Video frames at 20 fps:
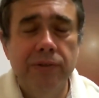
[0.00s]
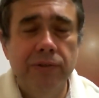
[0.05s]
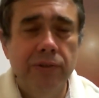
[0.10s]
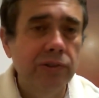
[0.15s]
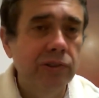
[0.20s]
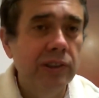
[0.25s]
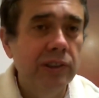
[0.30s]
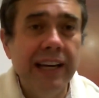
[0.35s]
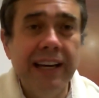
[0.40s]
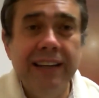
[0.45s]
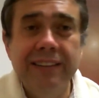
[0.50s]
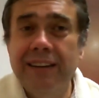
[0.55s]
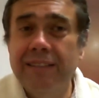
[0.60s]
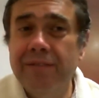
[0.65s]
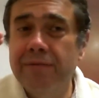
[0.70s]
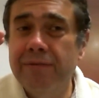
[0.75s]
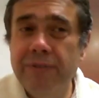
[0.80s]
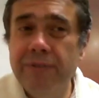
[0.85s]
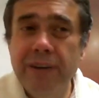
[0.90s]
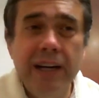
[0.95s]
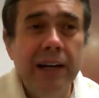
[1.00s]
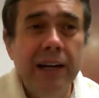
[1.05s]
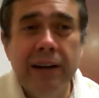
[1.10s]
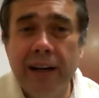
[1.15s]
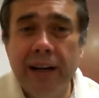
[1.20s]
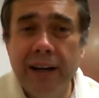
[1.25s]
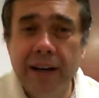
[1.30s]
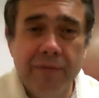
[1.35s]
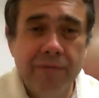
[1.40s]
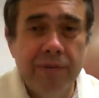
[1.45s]
so she had a very,
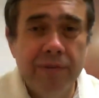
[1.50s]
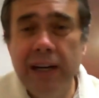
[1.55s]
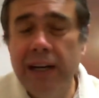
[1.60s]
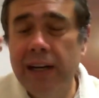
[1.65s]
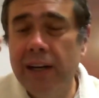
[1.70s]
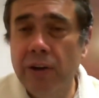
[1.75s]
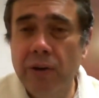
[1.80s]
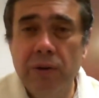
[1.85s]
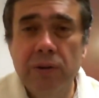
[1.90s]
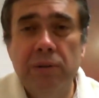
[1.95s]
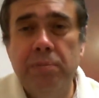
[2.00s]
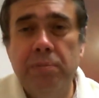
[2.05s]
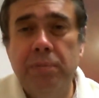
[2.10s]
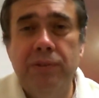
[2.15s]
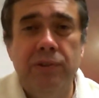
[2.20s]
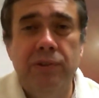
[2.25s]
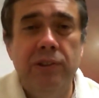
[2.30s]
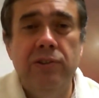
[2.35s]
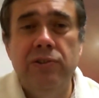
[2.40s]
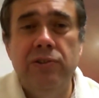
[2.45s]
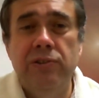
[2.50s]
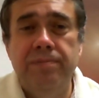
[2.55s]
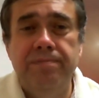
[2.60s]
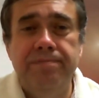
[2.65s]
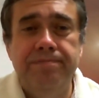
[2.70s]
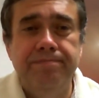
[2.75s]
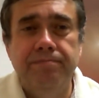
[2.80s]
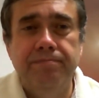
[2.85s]
very good position.